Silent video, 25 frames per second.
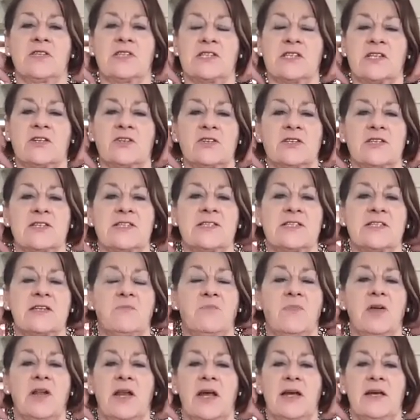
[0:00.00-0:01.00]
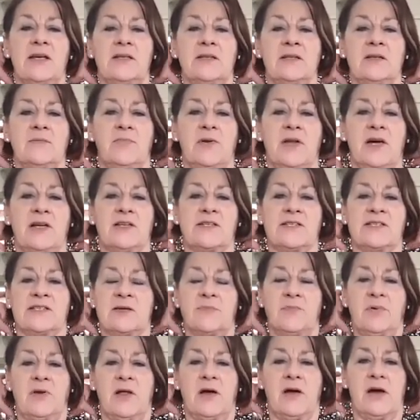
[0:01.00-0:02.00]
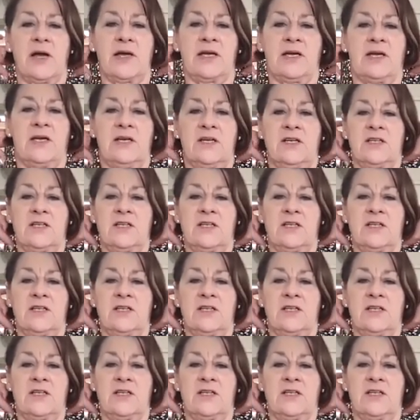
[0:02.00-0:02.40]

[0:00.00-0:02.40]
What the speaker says: It's going to stimulate the blood supply